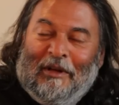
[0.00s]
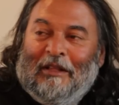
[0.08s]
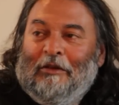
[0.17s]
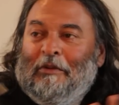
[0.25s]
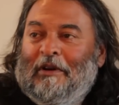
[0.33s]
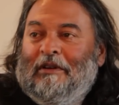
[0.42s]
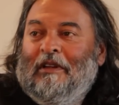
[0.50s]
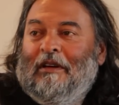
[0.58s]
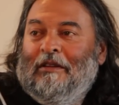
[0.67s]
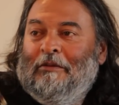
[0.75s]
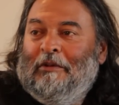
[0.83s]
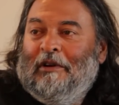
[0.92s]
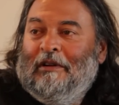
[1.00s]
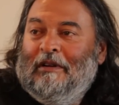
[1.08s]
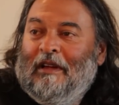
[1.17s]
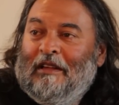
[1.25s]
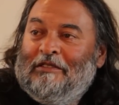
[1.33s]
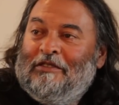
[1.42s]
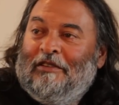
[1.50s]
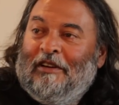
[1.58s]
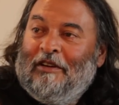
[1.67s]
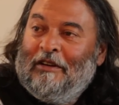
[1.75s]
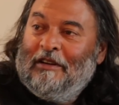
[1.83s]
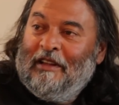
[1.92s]
Well, you were a dancer
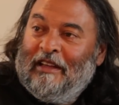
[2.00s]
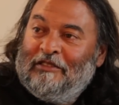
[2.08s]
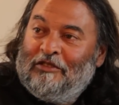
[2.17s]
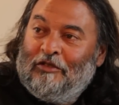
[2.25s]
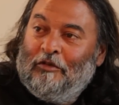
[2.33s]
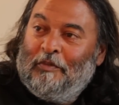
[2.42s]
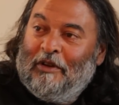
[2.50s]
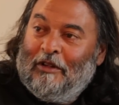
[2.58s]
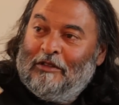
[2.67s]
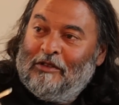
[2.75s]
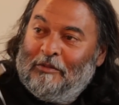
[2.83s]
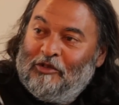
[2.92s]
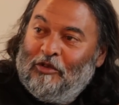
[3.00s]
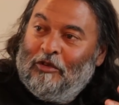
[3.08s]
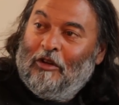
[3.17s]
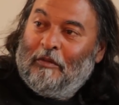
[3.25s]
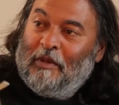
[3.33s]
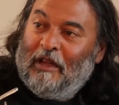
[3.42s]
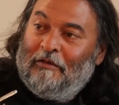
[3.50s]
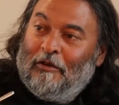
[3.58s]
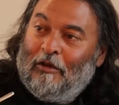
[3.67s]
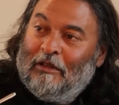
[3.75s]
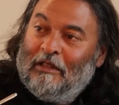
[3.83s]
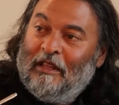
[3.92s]
and on a dance troupe, and also I'm sure you got paid
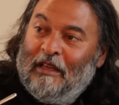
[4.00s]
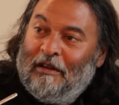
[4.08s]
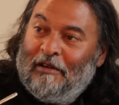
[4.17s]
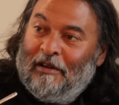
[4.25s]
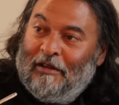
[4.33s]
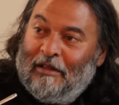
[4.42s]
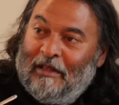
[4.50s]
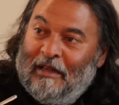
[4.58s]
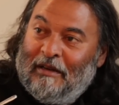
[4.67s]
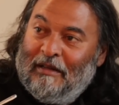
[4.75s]
for all the theater and all that.